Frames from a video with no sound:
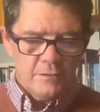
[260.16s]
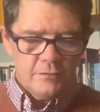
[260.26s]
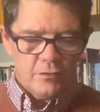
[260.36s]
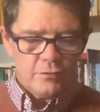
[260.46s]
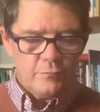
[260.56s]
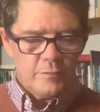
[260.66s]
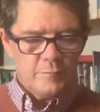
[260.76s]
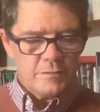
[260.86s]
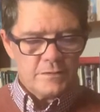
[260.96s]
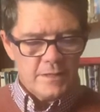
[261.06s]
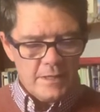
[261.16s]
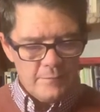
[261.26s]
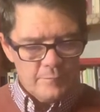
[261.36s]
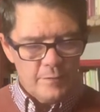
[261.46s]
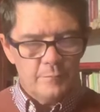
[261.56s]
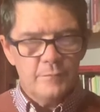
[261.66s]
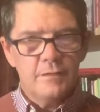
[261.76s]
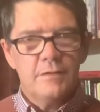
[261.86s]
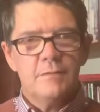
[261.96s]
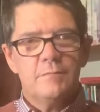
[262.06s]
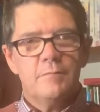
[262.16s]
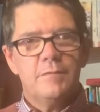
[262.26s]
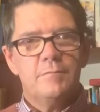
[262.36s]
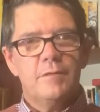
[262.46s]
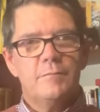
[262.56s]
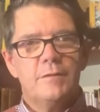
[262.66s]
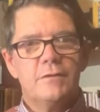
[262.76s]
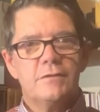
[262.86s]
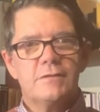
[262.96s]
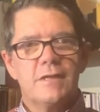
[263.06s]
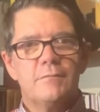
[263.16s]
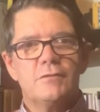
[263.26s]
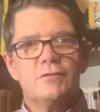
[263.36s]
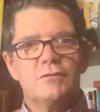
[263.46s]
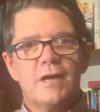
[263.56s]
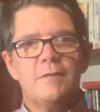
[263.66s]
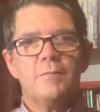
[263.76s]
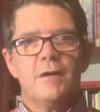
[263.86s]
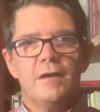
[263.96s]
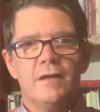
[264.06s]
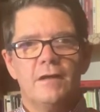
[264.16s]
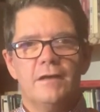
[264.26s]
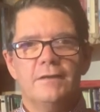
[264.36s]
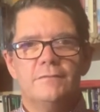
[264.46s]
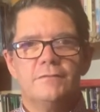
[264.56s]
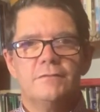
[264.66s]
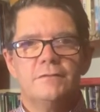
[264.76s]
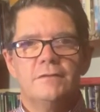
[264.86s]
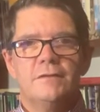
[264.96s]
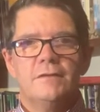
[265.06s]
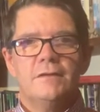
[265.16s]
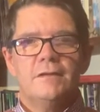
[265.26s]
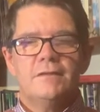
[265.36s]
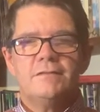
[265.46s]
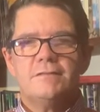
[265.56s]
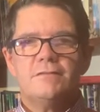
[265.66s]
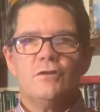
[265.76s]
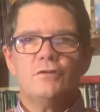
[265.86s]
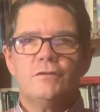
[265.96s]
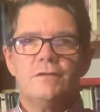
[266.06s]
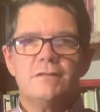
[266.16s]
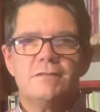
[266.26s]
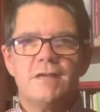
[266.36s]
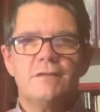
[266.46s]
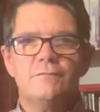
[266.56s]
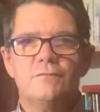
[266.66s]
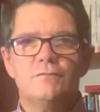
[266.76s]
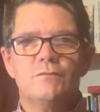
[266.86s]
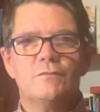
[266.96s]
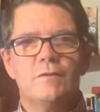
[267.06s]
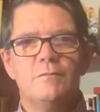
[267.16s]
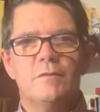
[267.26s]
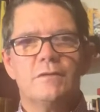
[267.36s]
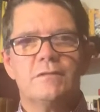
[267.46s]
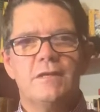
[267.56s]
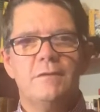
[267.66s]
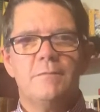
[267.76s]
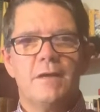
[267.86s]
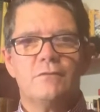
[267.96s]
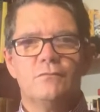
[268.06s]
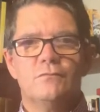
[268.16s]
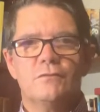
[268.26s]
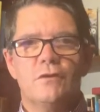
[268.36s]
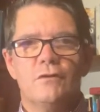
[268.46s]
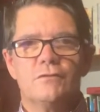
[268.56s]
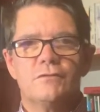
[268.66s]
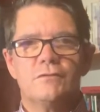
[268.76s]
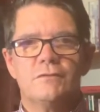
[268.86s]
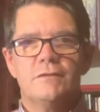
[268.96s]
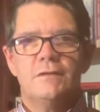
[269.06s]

not that we must keep them, but, be, but because they must shape our lives. This is not a set of rules we must keep at all costs,